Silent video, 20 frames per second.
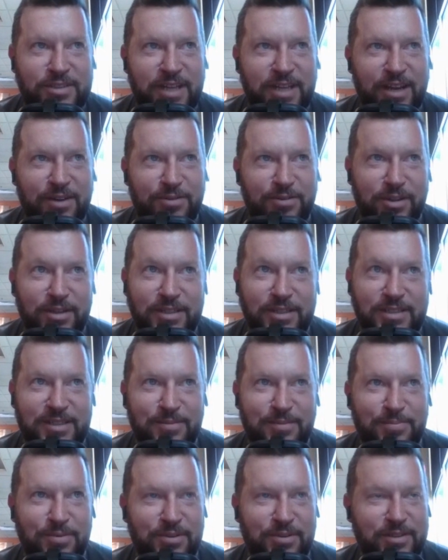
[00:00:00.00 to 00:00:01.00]
staying really
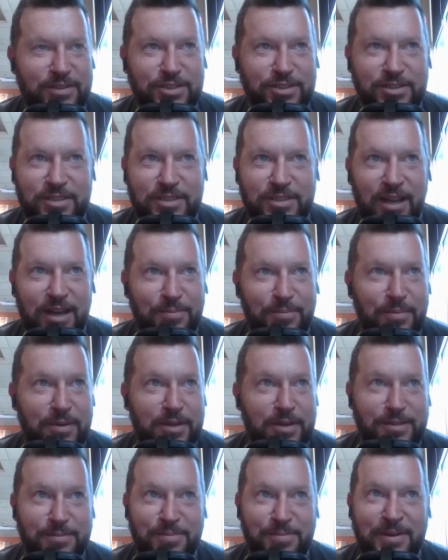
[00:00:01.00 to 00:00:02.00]
simple and just kind of
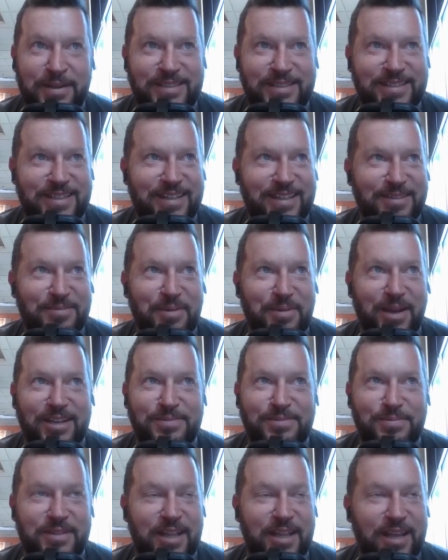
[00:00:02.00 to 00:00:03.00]
mixing the
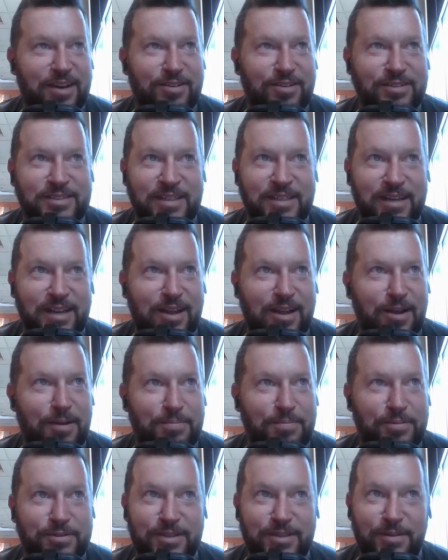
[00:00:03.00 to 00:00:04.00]
mashed potatoes in a
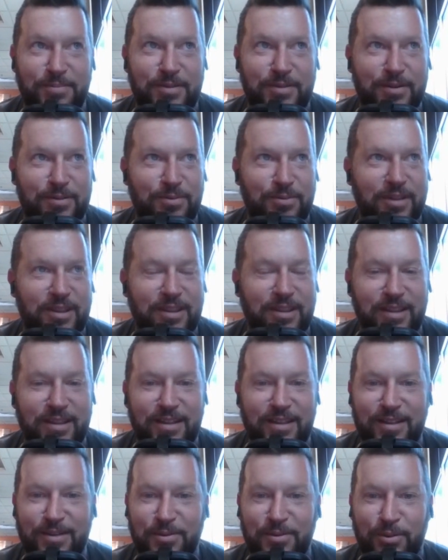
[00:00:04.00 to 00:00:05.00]
cup or something with
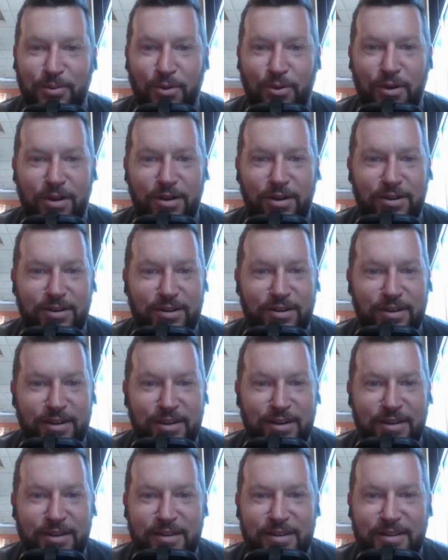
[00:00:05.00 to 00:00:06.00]
water?
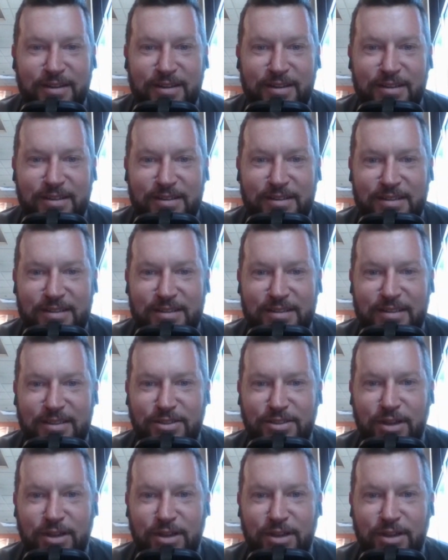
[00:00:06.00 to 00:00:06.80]
Did